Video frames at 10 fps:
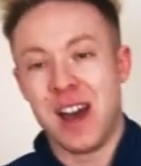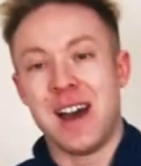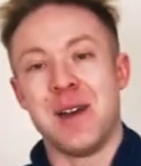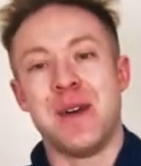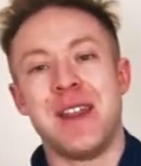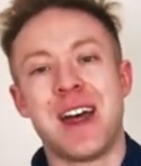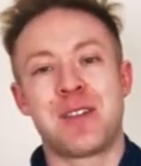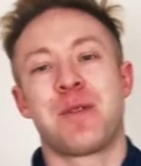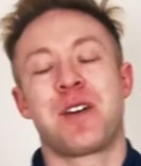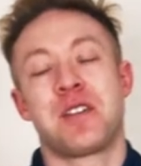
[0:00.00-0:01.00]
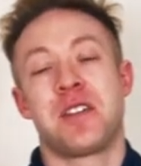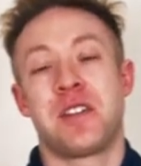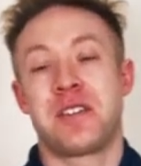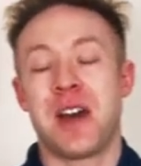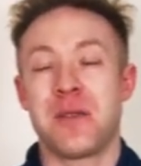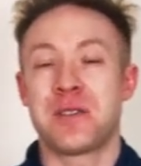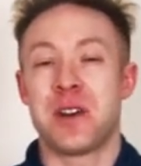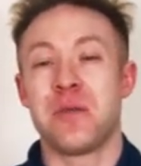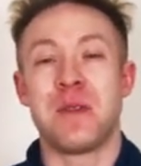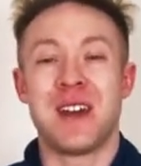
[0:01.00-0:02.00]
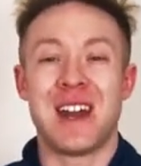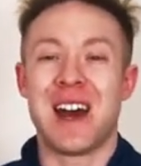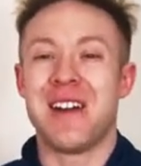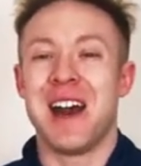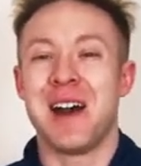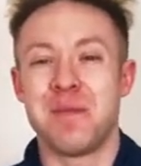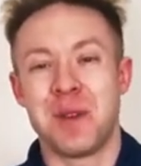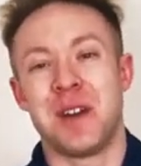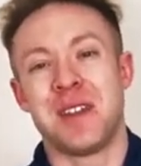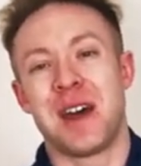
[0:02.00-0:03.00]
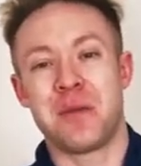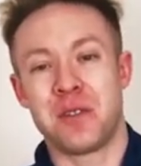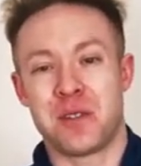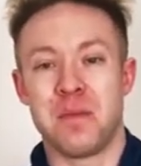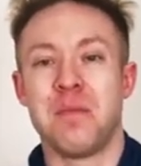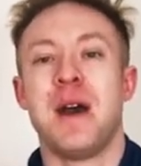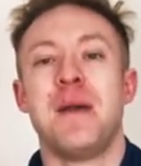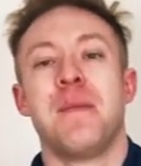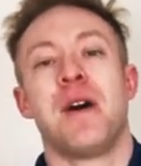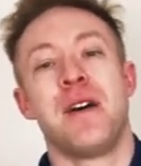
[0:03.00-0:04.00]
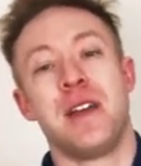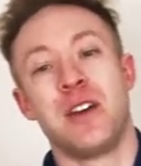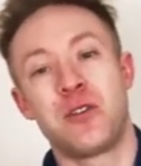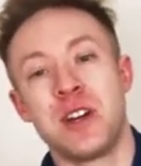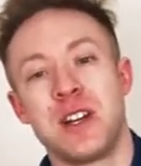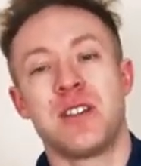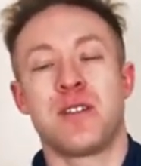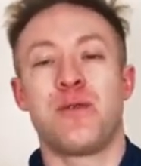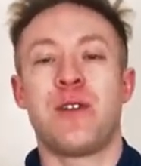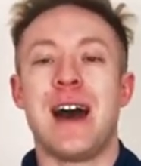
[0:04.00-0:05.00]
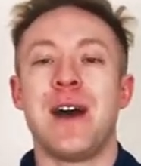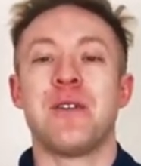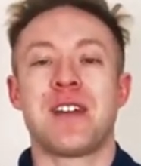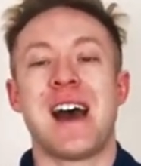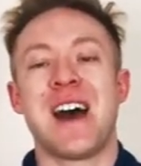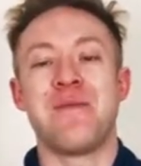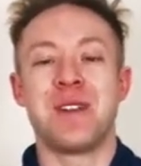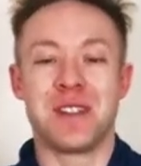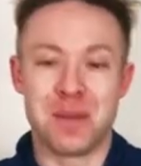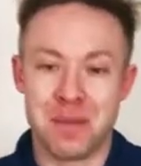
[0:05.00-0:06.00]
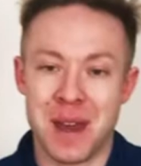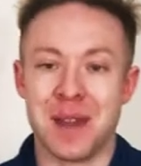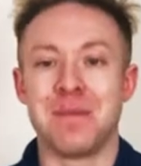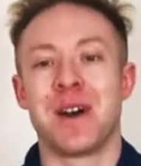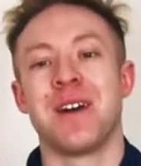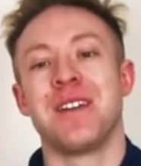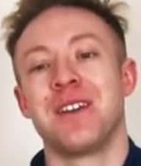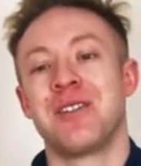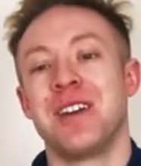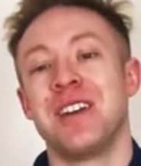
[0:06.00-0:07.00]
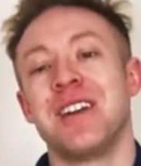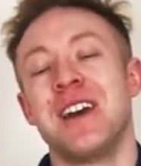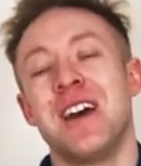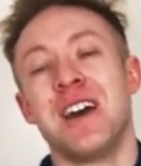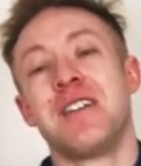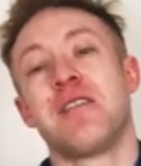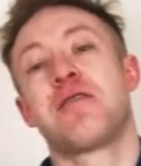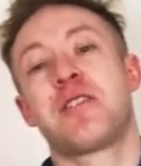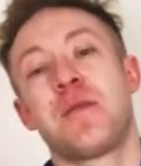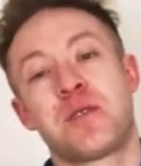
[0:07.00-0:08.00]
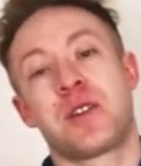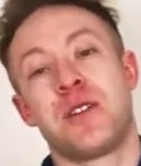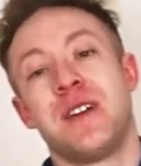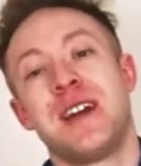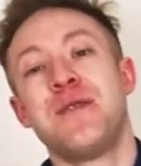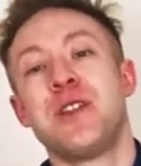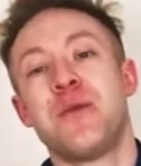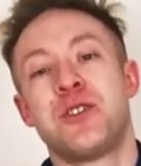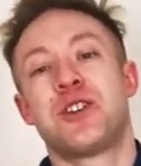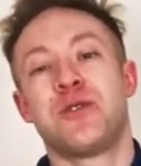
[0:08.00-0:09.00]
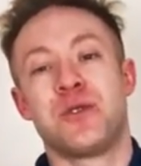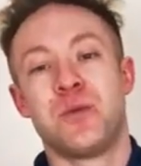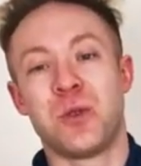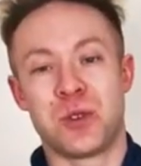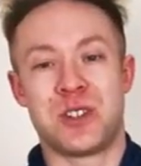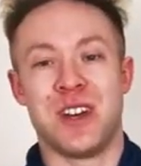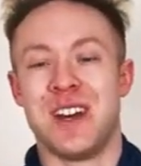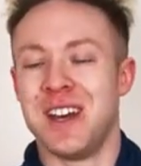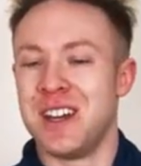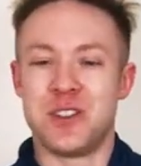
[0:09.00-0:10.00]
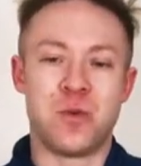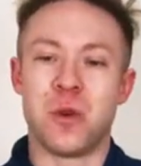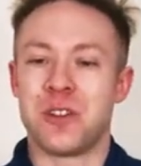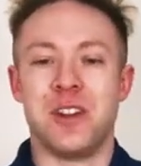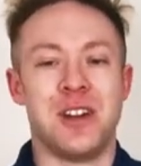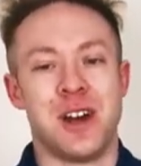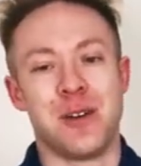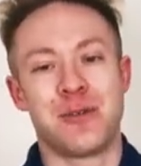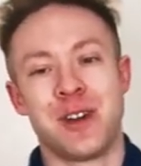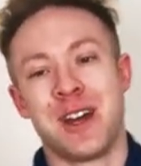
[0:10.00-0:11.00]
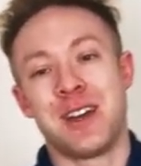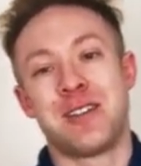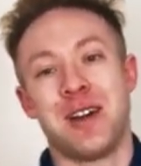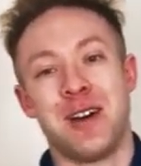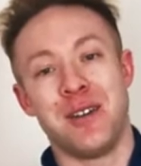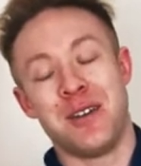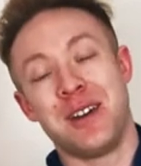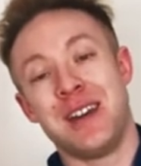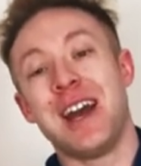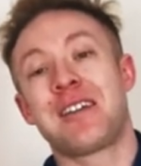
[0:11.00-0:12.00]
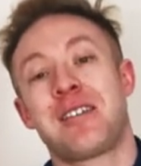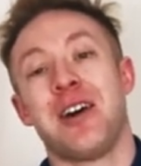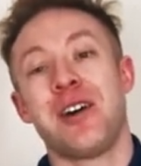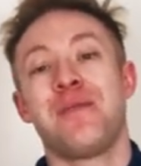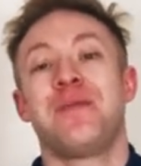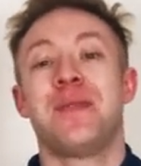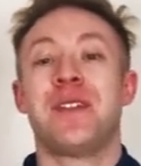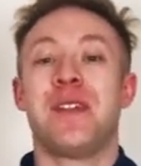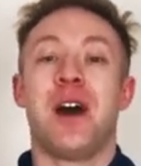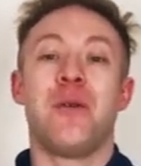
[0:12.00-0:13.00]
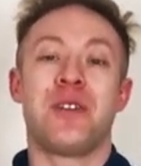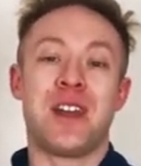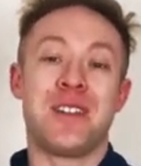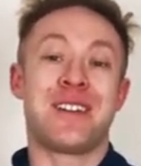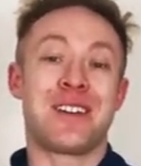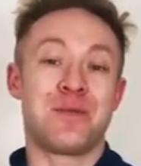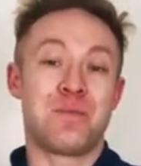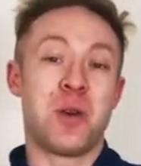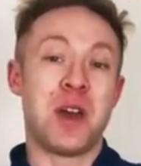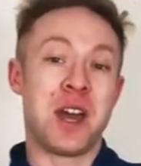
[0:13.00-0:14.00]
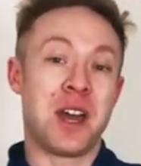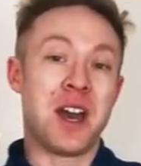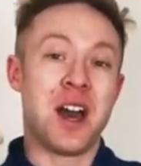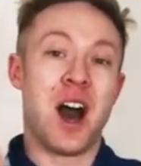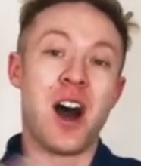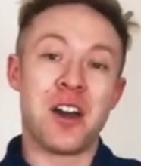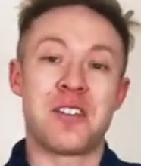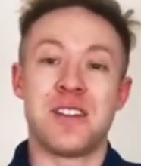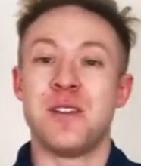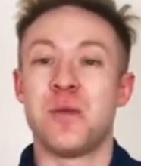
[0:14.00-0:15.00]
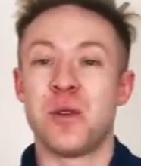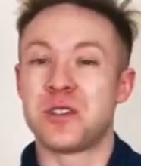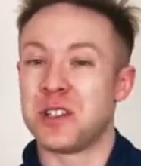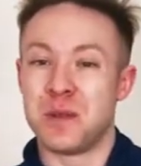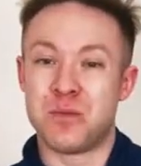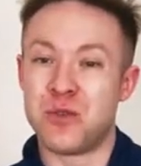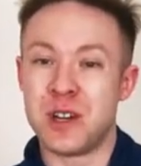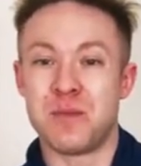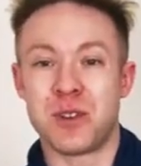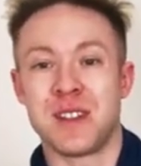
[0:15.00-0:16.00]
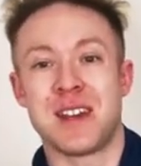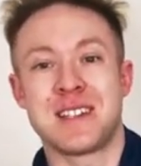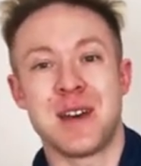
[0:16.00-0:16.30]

And that's because of the sourdough being out ambient, and that was the main part of the ingredients. The flour was out ambient, the main part of the ingredient. So subsequently, even though we chilled the water, which wasn't enough. So next time, I would then look at putting ice in the water to really bring that